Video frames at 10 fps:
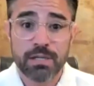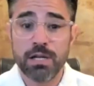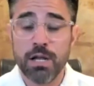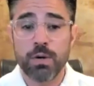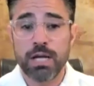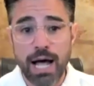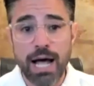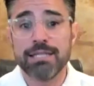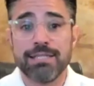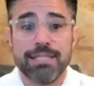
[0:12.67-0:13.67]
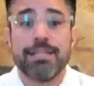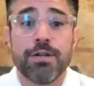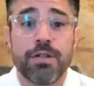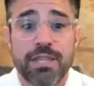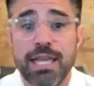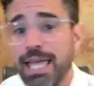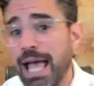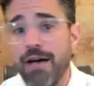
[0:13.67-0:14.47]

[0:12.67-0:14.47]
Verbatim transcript: you know, an ideal thing